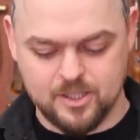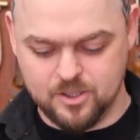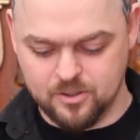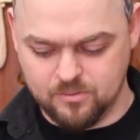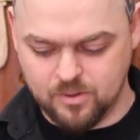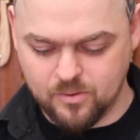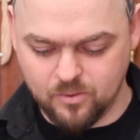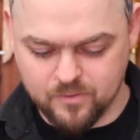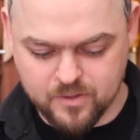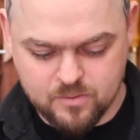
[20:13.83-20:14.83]
to do with
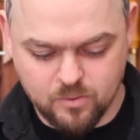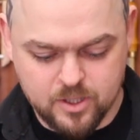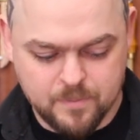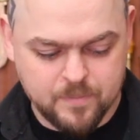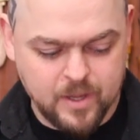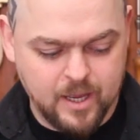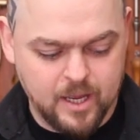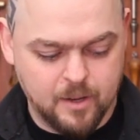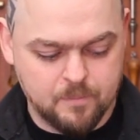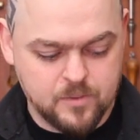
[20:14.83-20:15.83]
all of this wood.
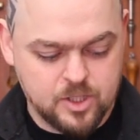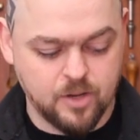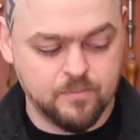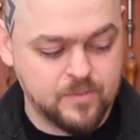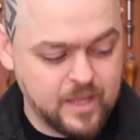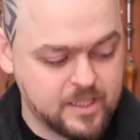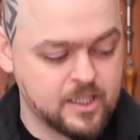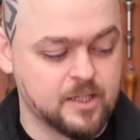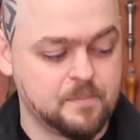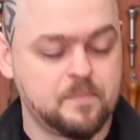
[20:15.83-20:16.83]
Um, so
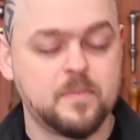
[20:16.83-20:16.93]
that's it.